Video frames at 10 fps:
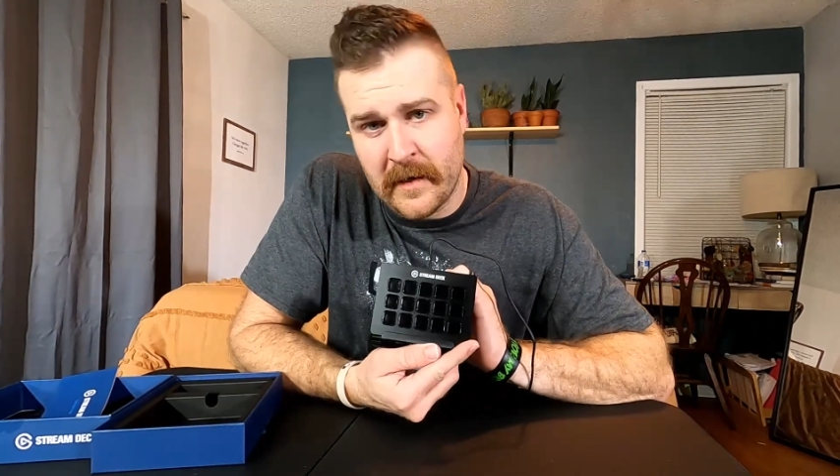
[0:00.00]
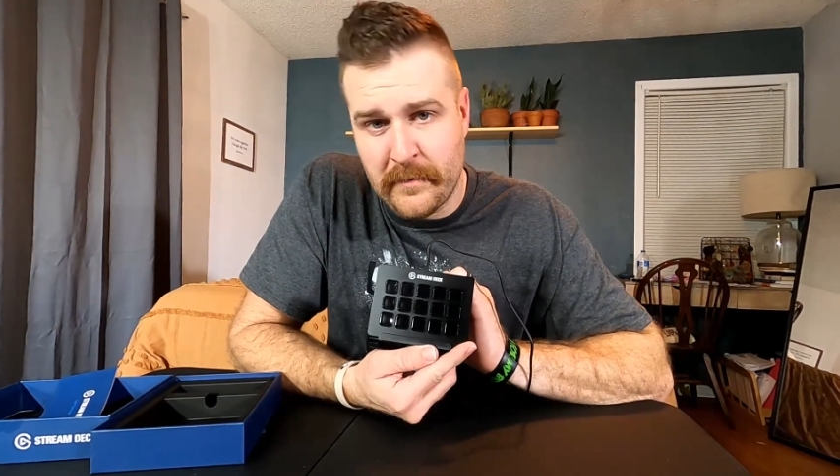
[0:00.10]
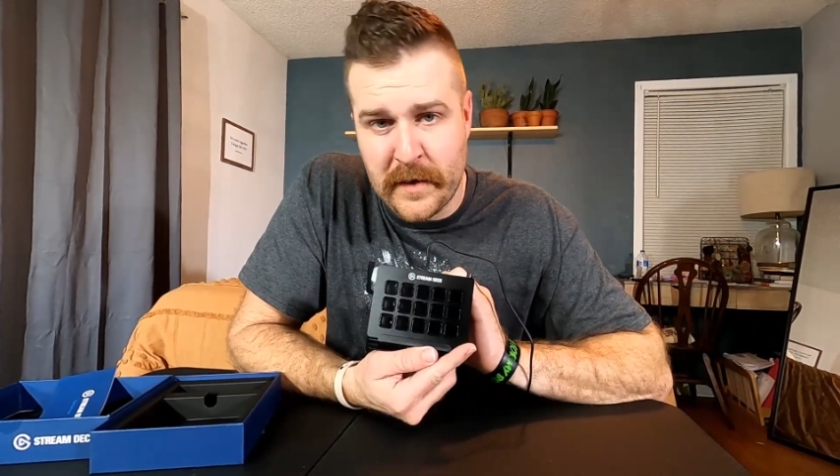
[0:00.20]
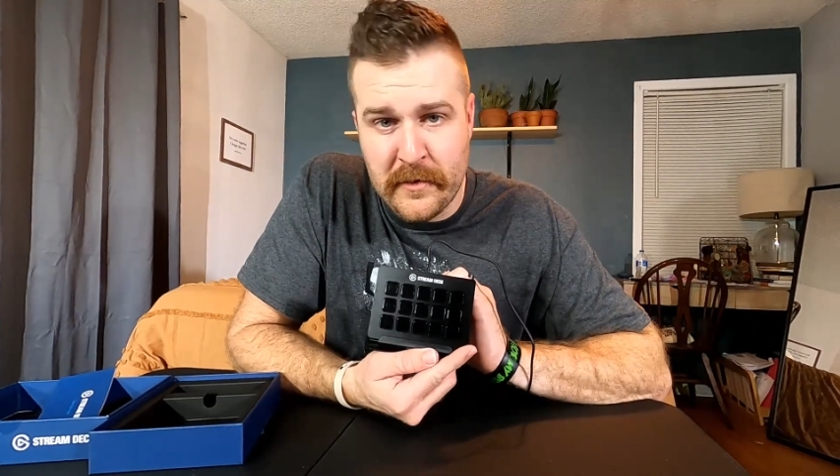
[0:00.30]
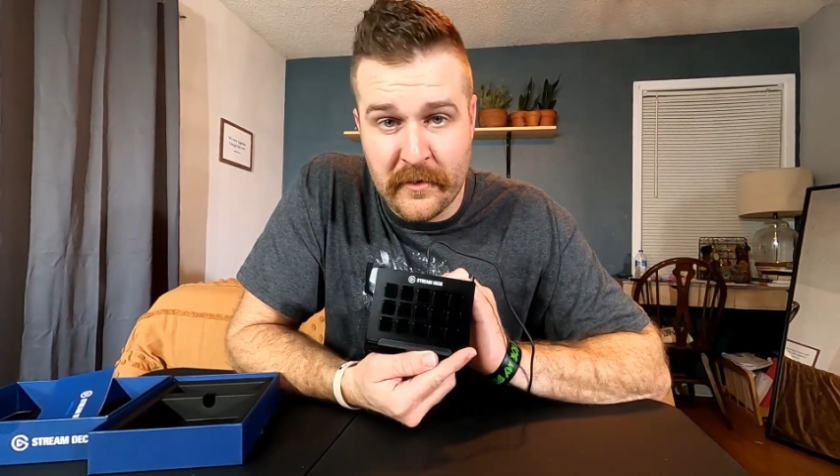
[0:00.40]

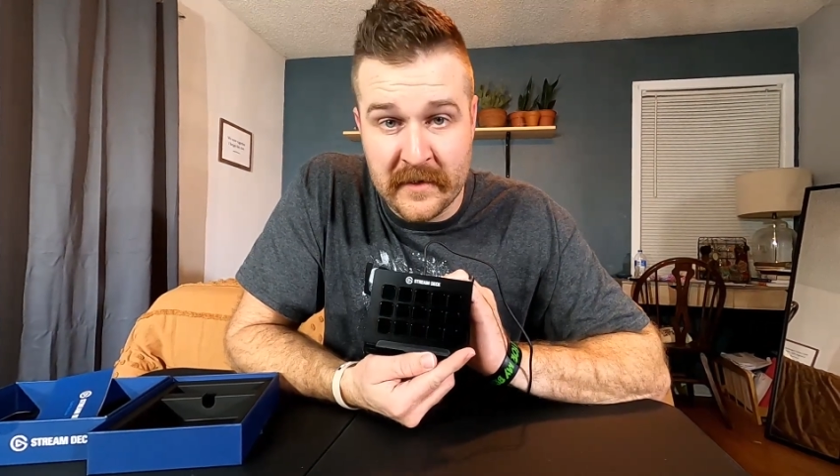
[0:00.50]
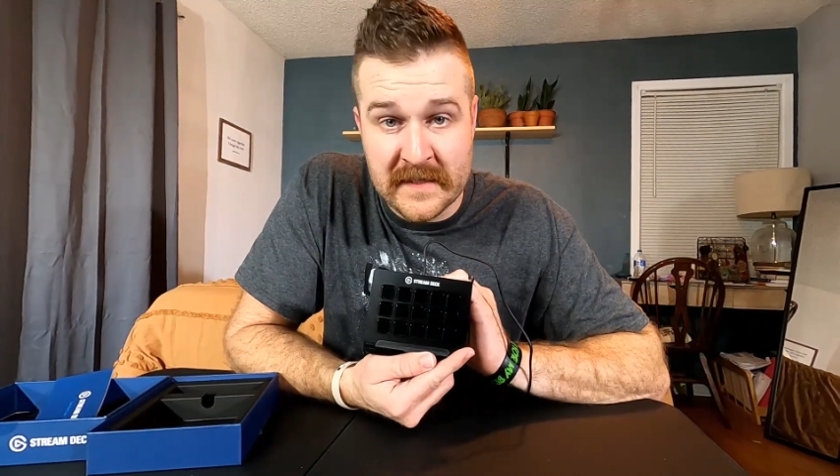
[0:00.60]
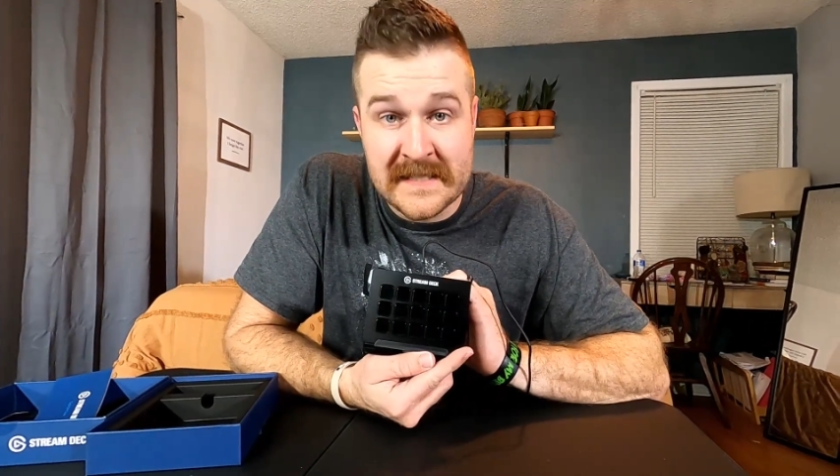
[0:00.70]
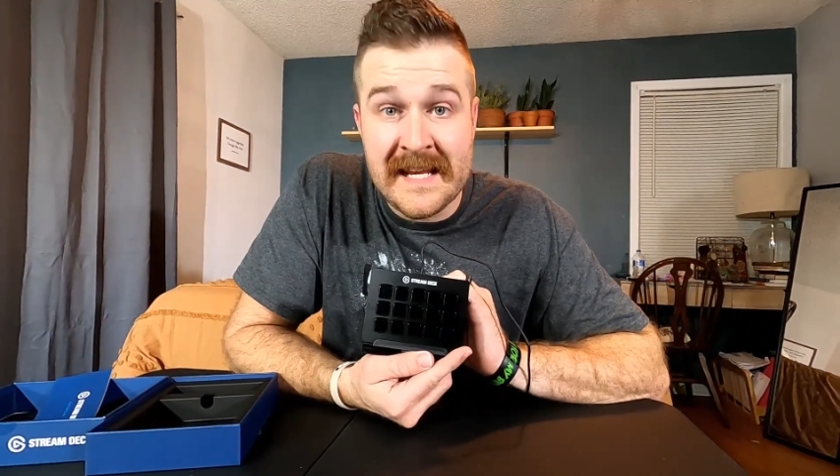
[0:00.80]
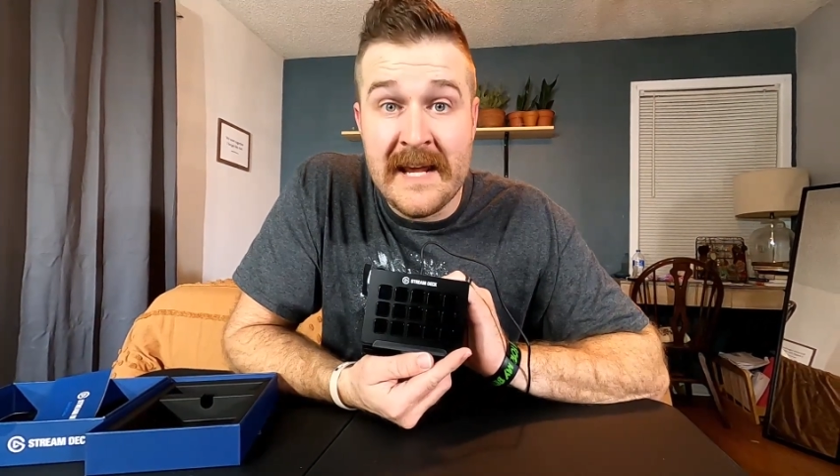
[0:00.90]
computer
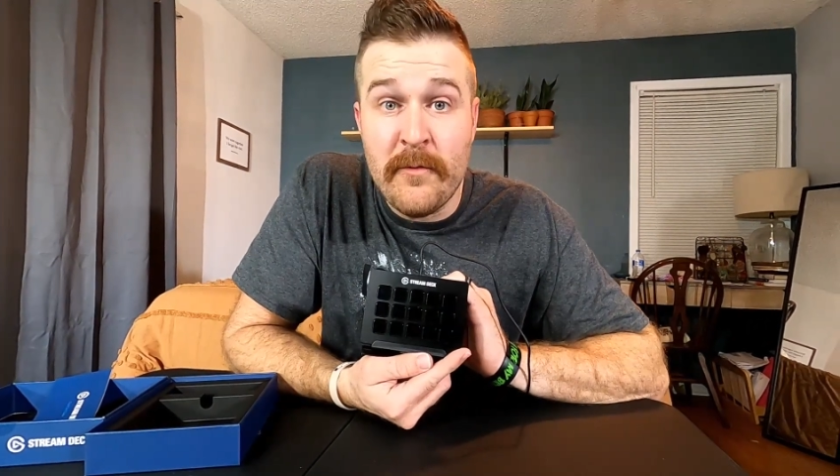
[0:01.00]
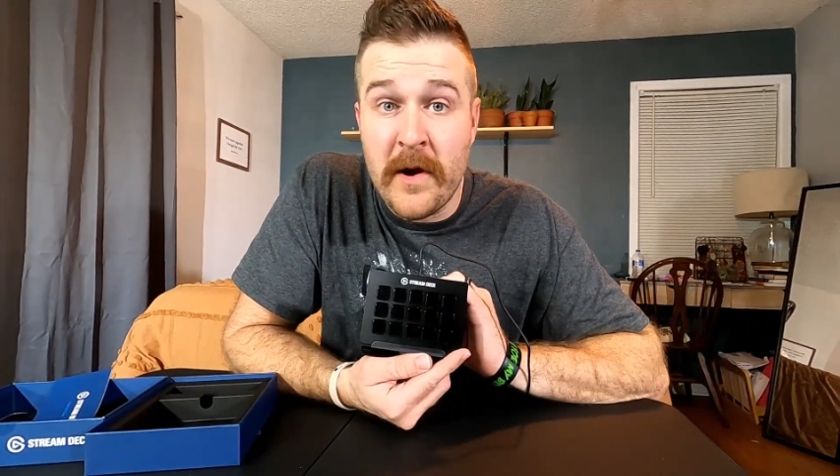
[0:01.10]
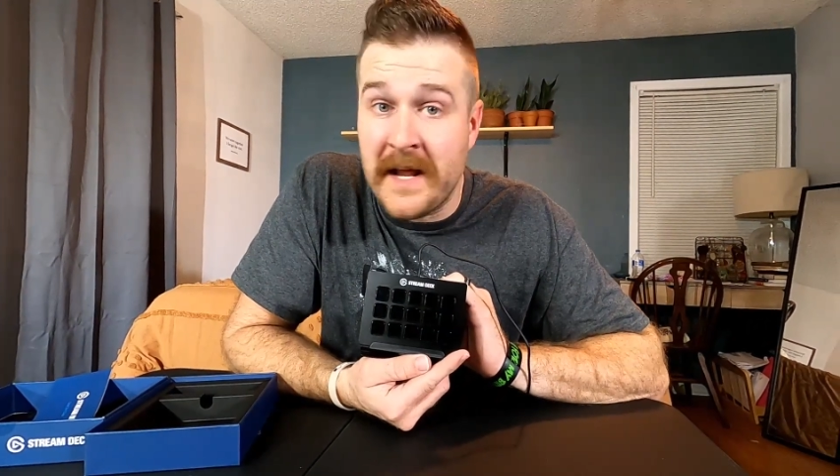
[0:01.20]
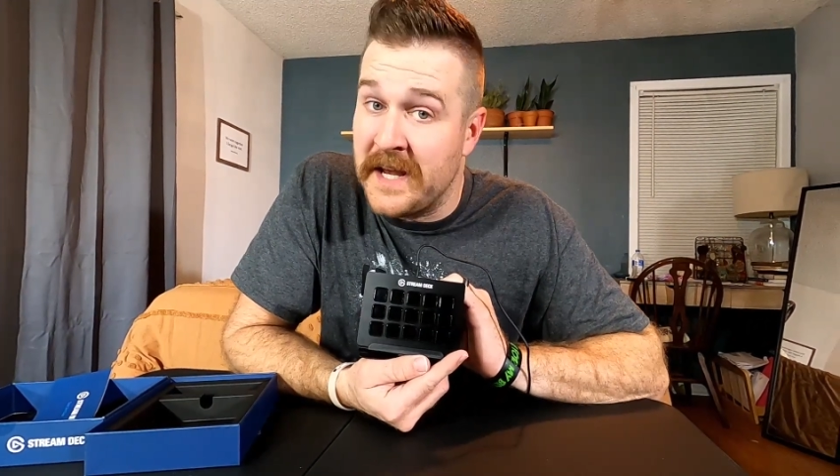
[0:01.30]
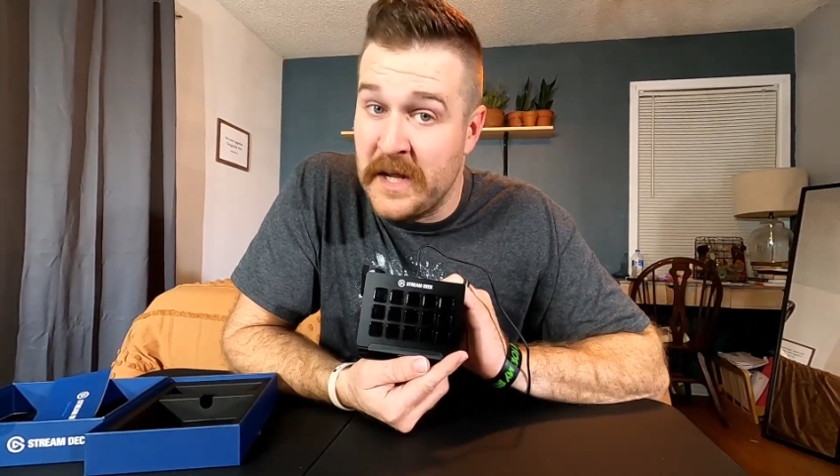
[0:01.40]
and see
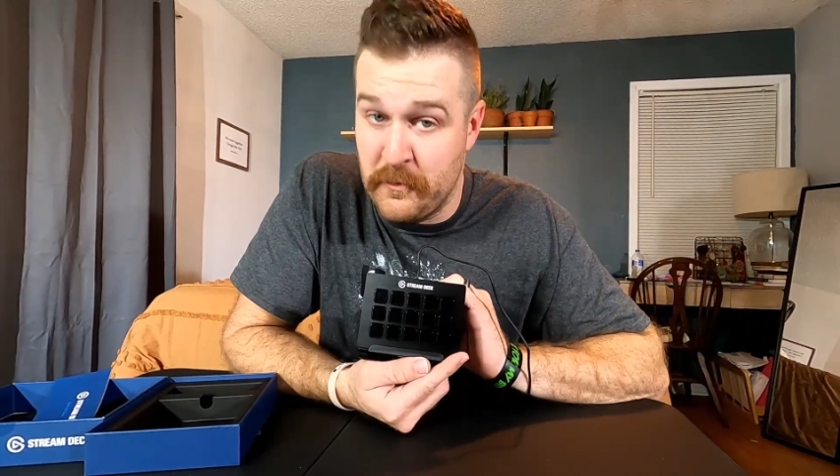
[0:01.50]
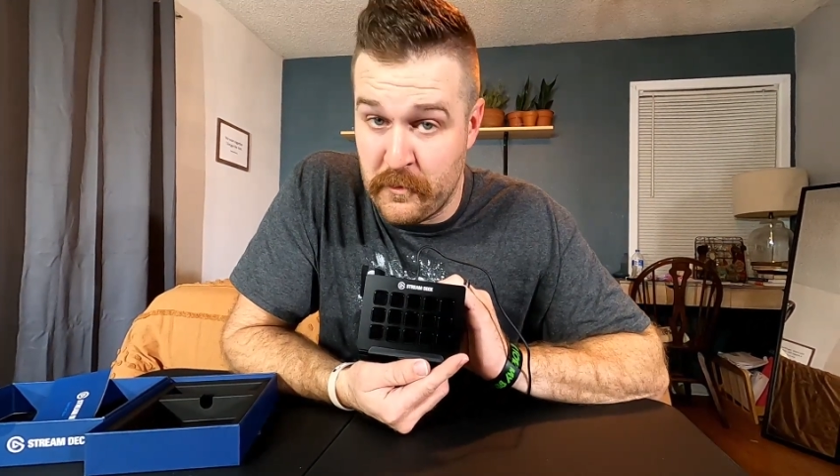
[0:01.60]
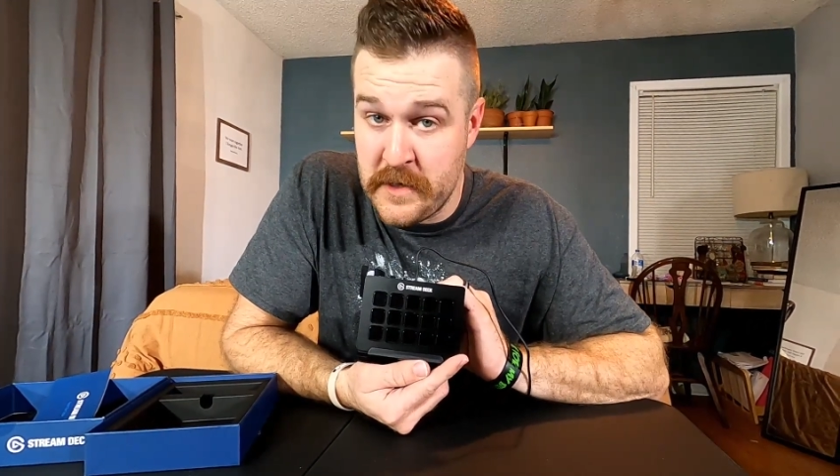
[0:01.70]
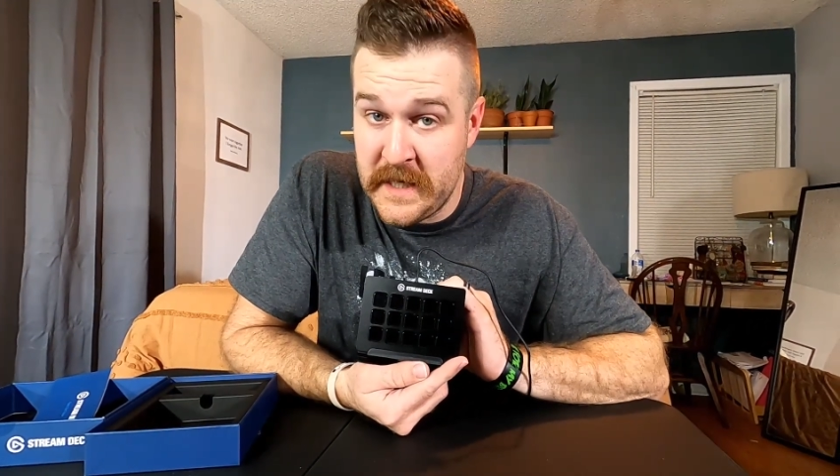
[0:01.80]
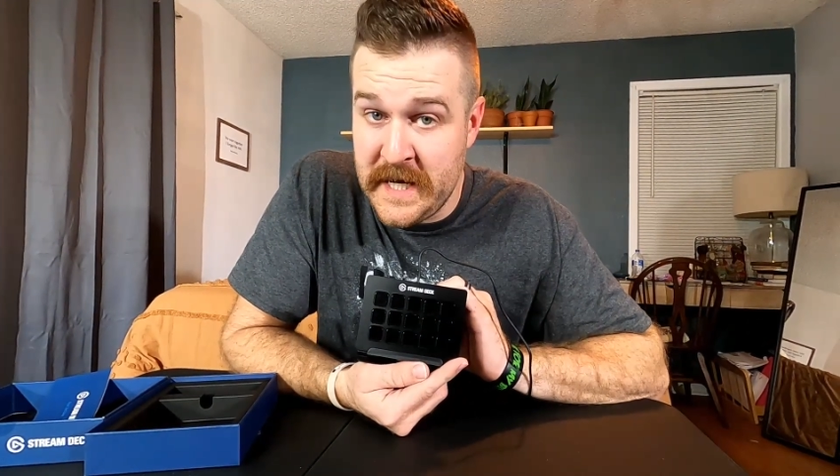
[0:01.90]
what it
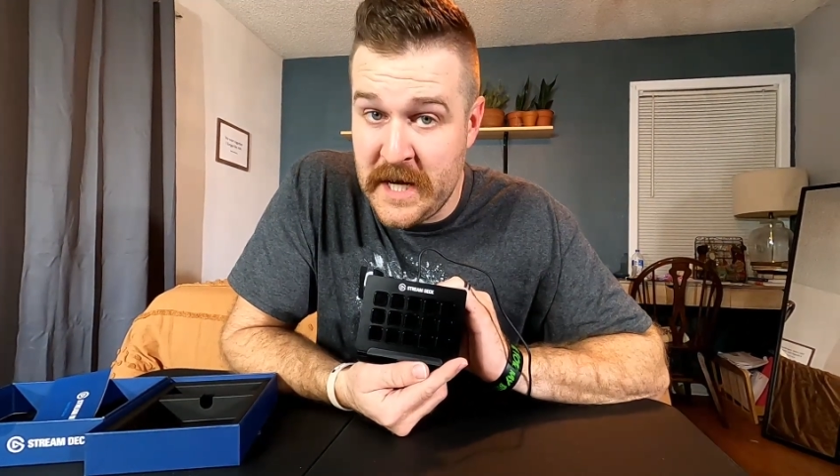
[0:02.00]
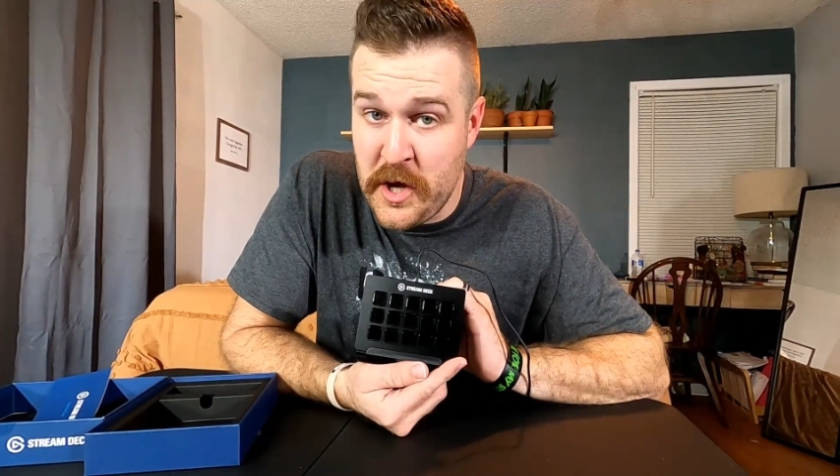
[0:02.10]
can really